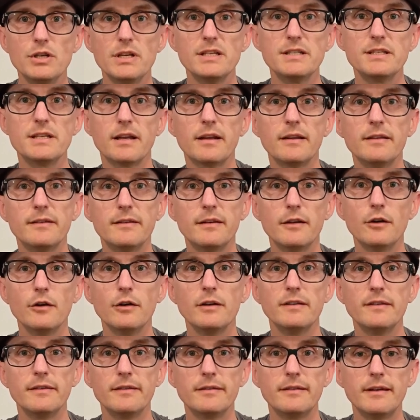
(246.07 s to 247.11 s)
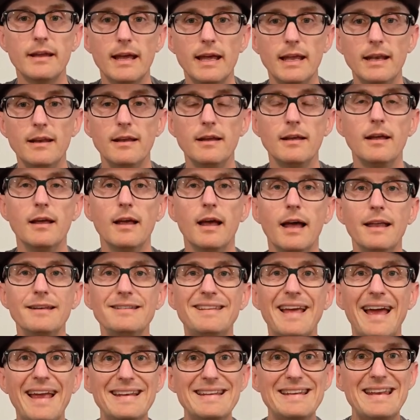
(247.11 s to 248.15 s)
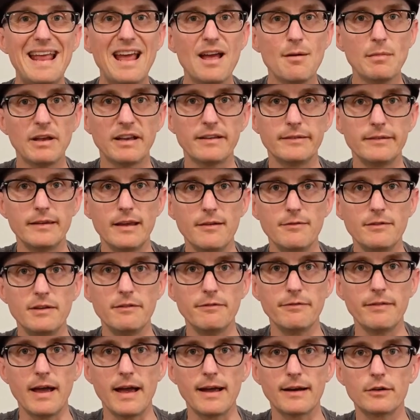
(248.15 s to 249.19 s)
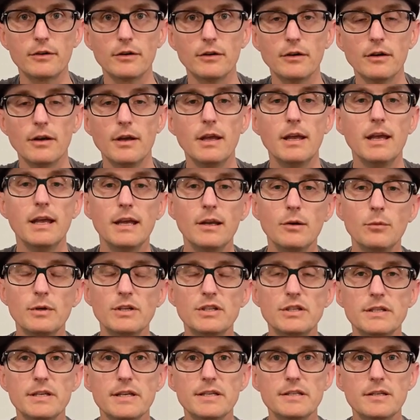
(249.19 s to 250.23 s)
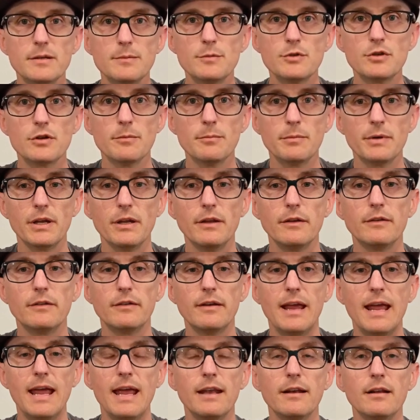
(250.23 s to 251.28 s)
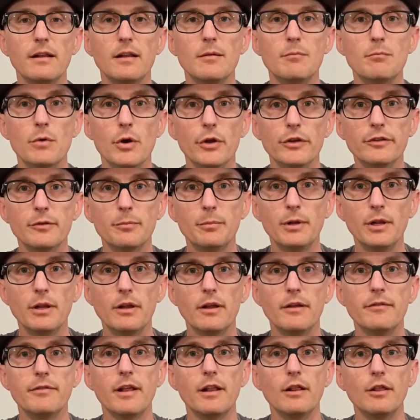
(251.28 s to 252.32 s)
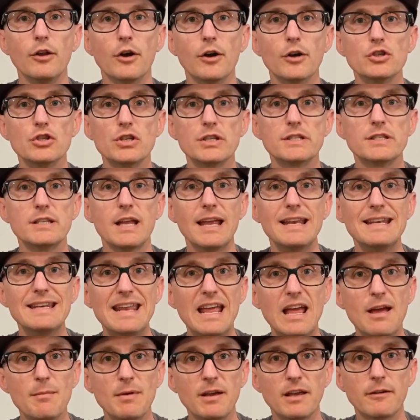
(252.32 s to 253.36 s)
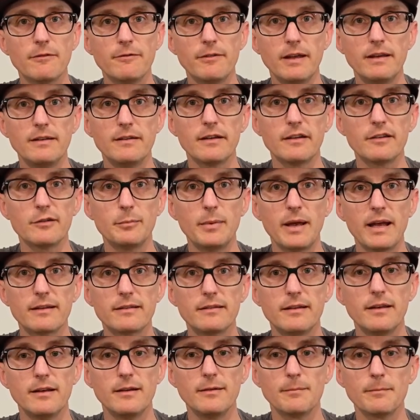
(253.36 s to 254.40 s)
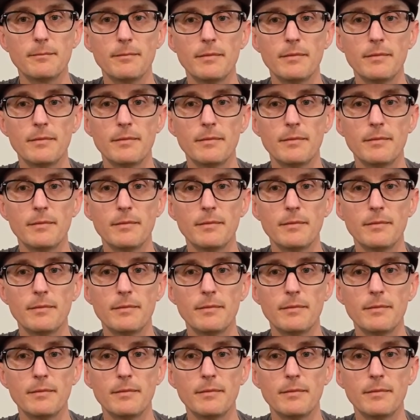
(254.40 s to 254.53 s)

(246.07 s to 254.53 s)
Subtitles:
is to consider instead a dynamic safety factor, in which systems are built to handle a multiple of the largest dynamic event expected.